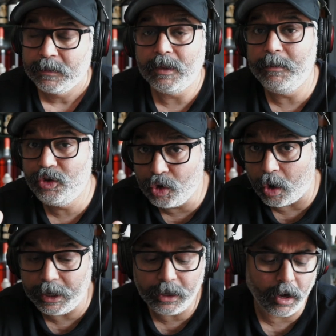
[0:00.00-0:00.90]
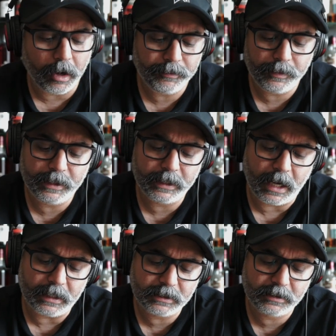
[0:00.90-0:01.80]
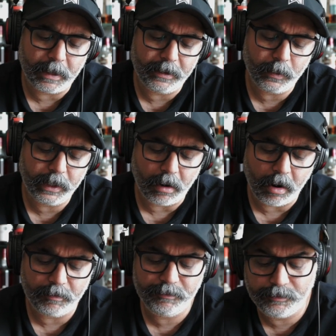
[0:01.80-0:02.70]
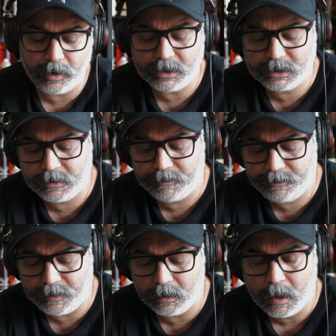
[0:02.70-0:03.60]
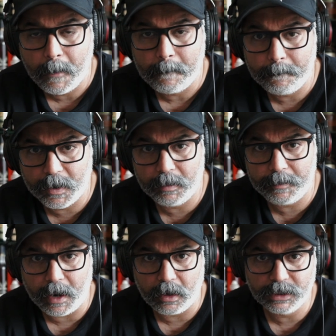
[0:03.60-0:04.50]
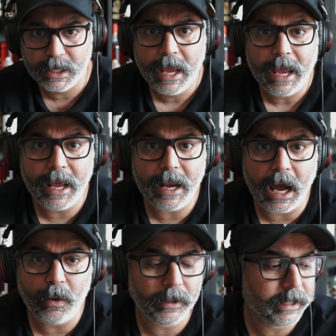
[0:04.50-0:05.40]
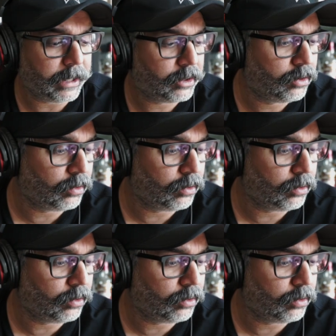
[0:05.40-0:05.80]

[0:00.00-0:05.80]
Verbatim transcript: The majority of the casks, by the way, are first fill bourbon barrels, and I will get